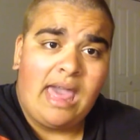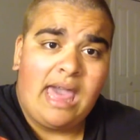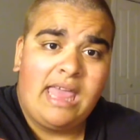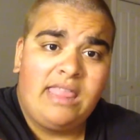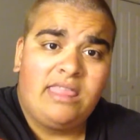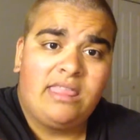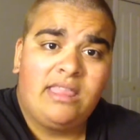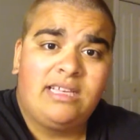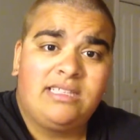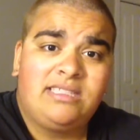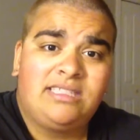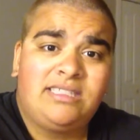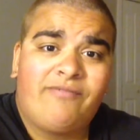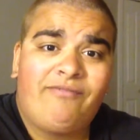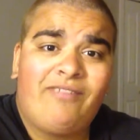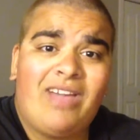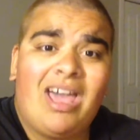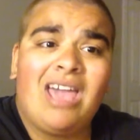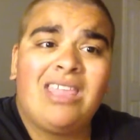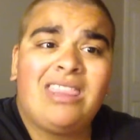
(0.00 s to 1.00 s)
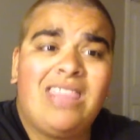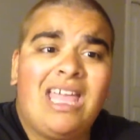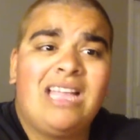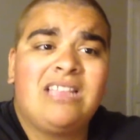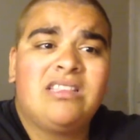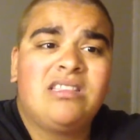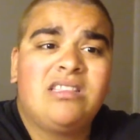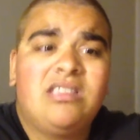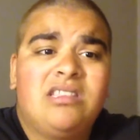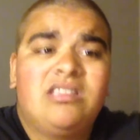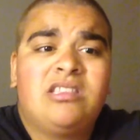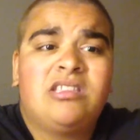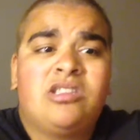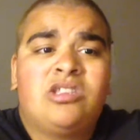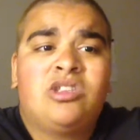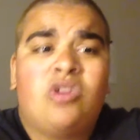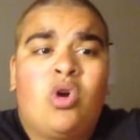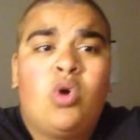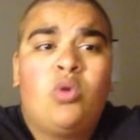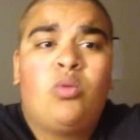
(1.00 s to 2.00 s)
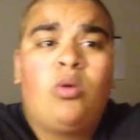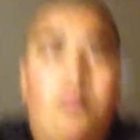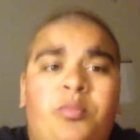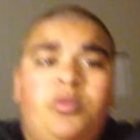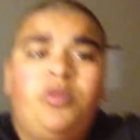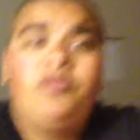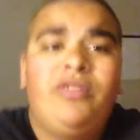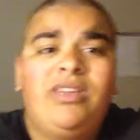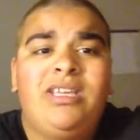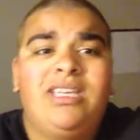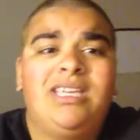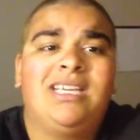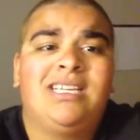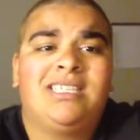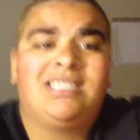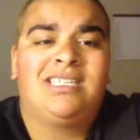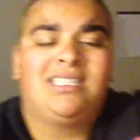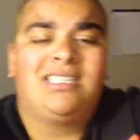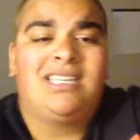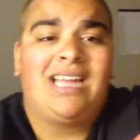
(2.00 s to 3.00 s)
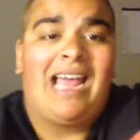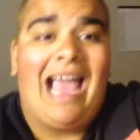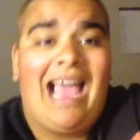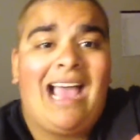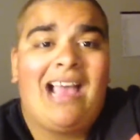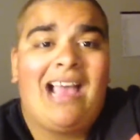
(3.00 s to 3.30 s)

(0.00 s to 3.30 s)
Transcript: And it's the fact that the Stonewall movie isn't